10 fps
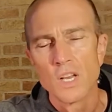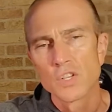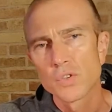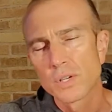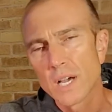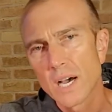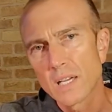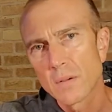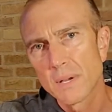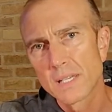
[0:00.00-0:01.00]
So
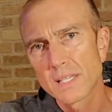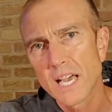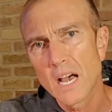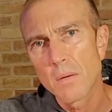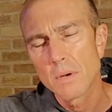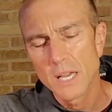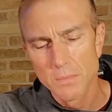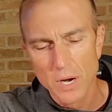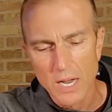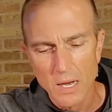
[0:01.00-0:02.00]
God commands
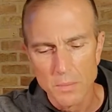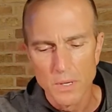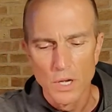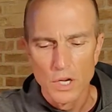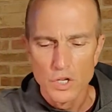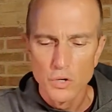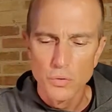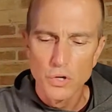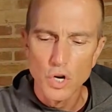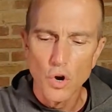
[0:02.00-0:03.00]
Abraham
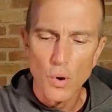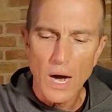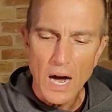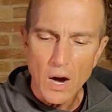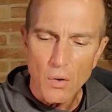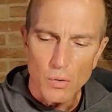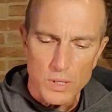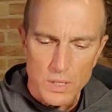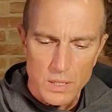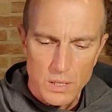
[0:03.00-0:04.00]
to go
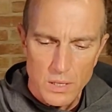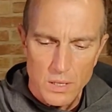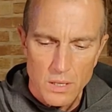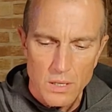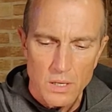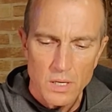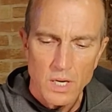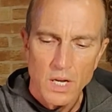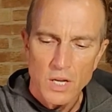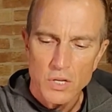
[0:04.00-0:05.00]
out,
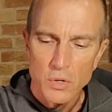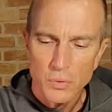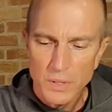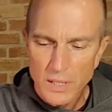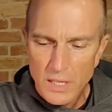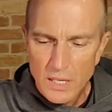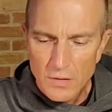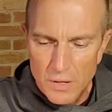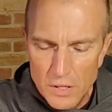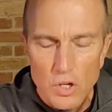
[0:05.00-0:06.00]
to
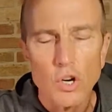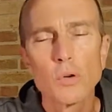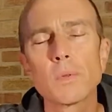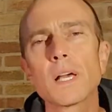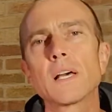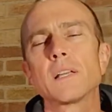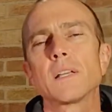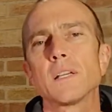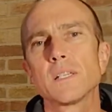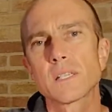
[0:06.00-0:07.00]
leave his homeland,
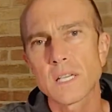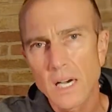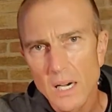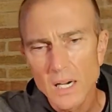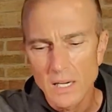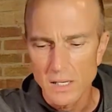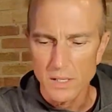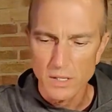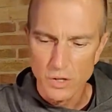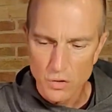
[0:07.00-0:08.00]
his
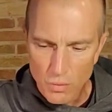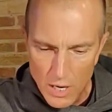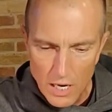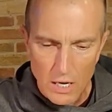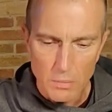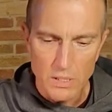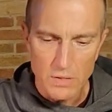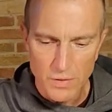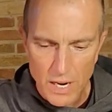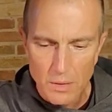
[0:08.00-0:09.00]
ties, his tribe,
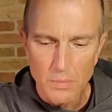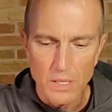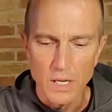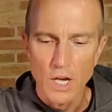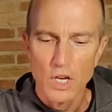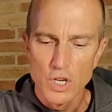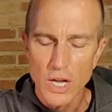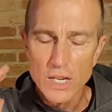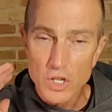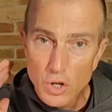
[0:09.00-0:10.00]
his family,
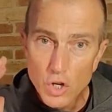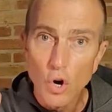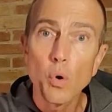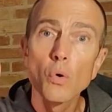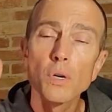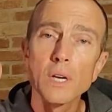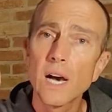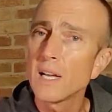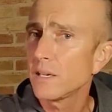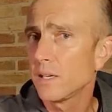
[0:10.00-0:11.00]
and to go
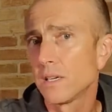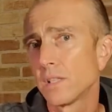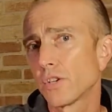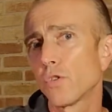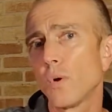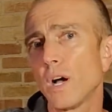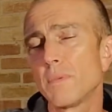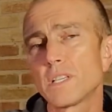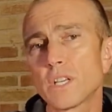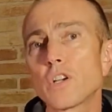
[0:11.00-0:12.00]
not in a little while,
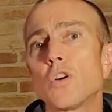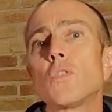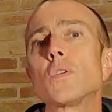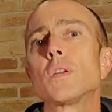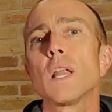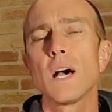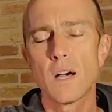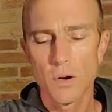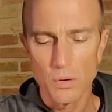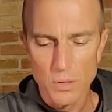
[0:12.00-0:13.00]
but to go
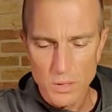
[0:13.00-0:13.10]
now.